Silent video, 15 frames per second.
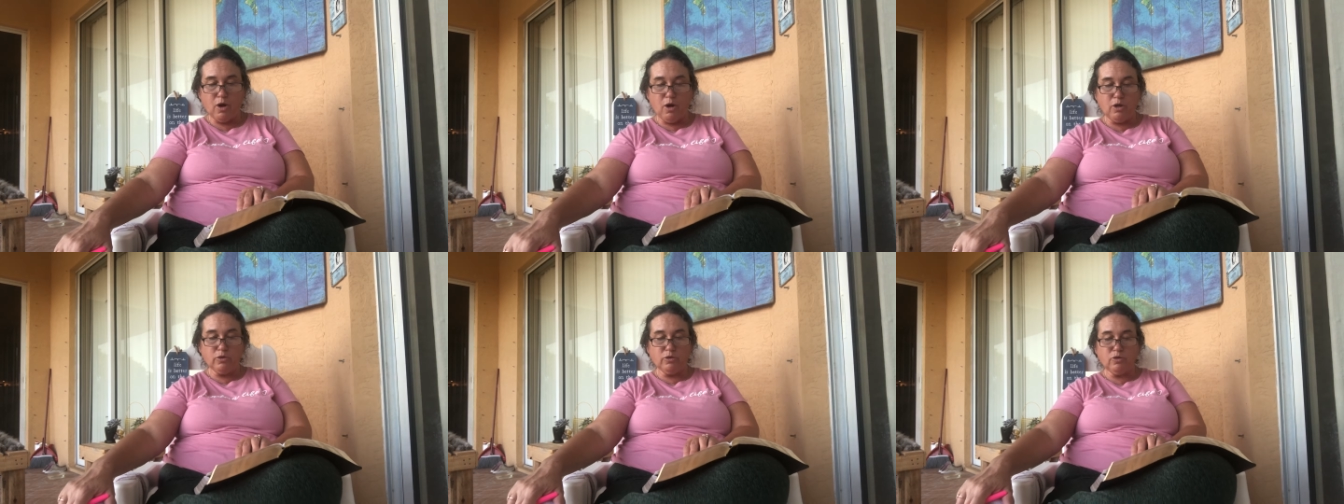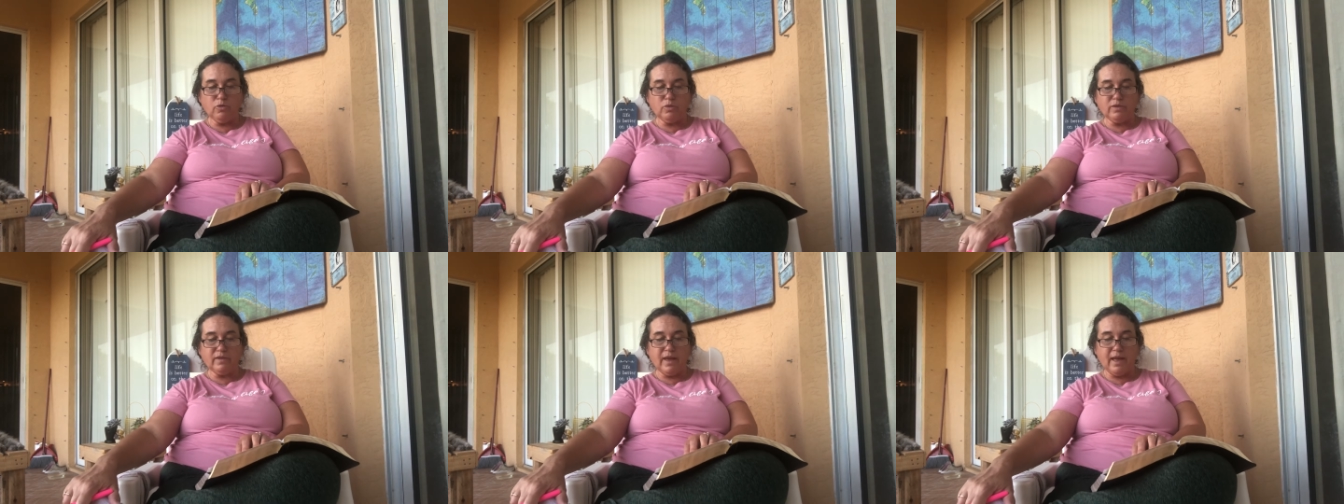all who
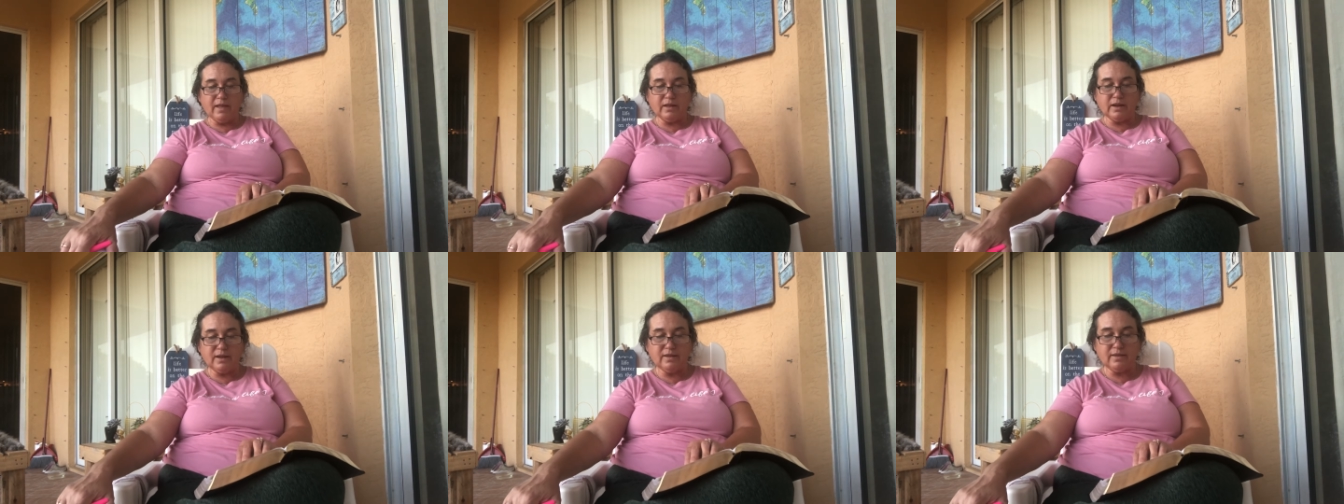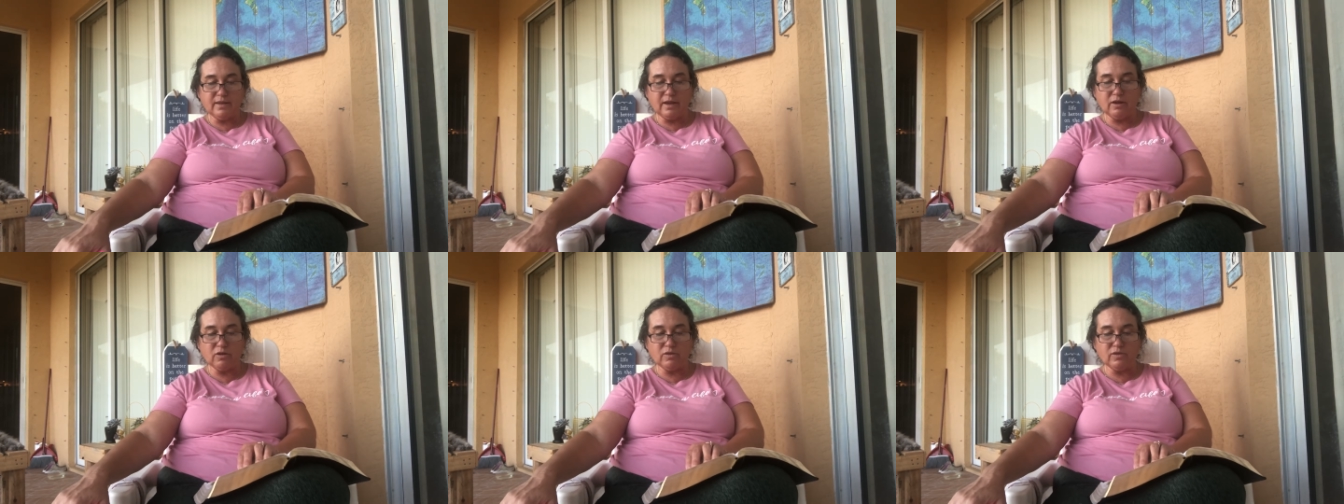were talented
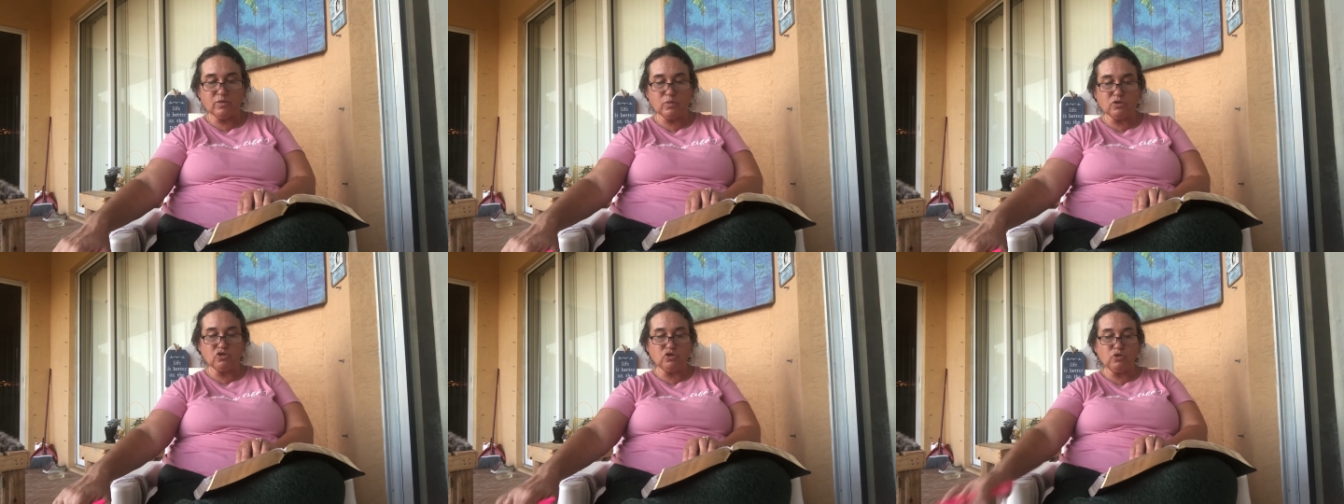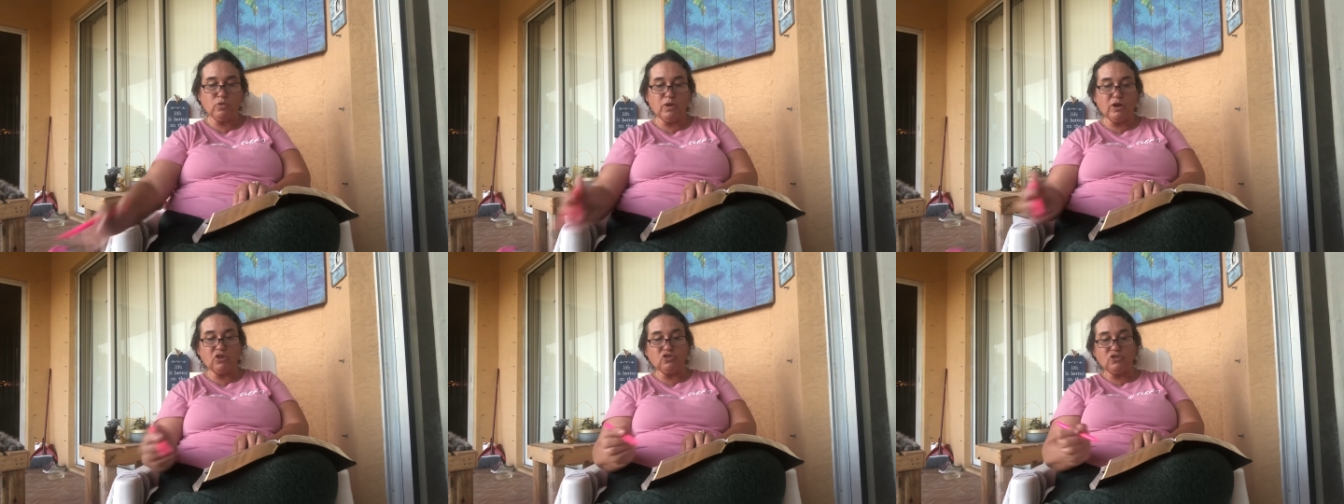singers were
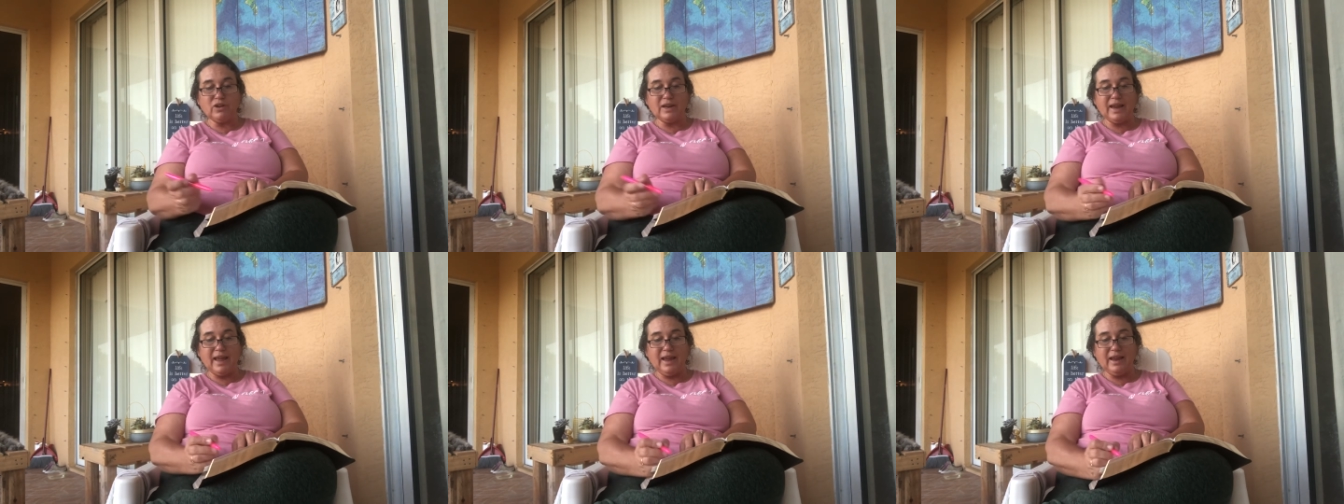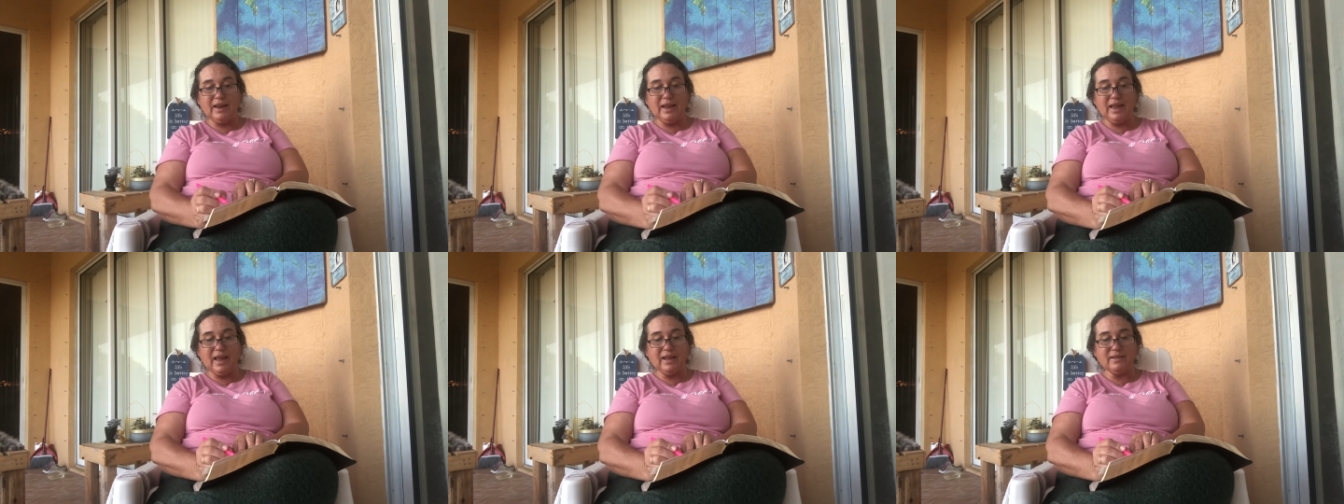
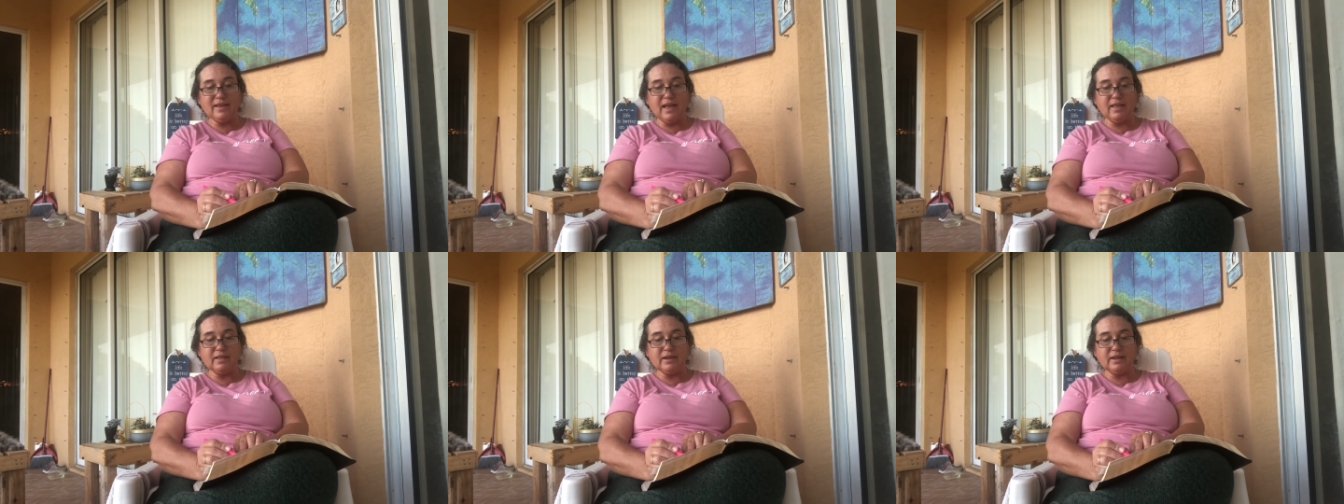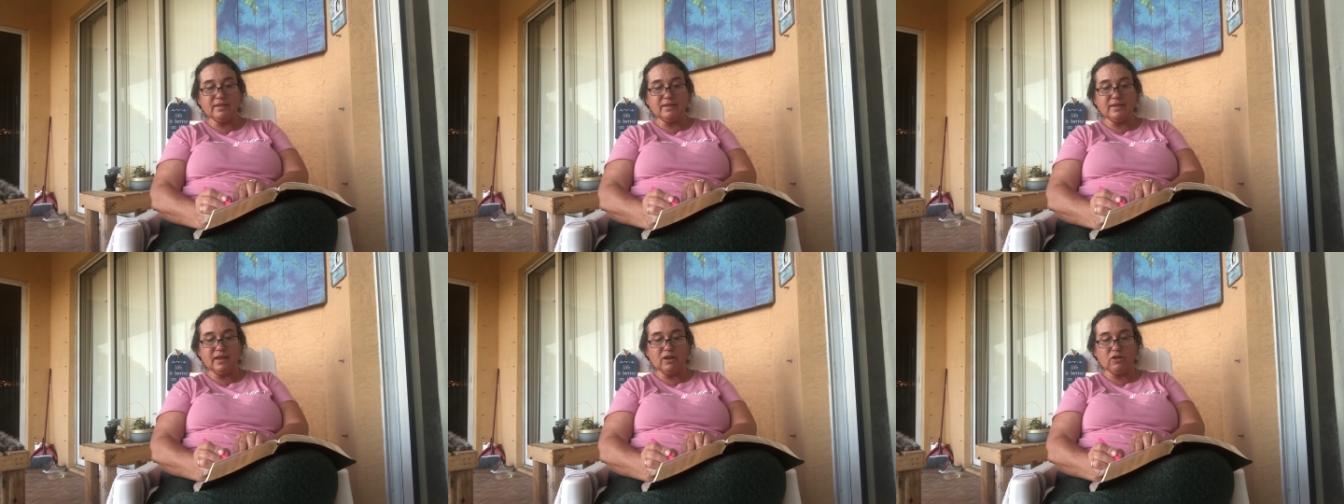288 talented
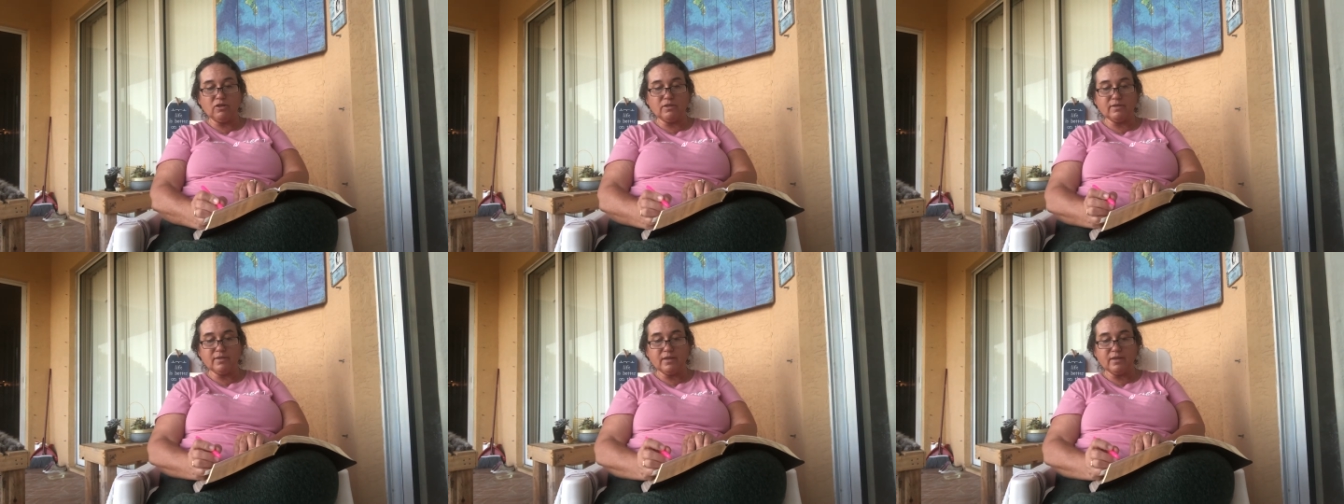singers.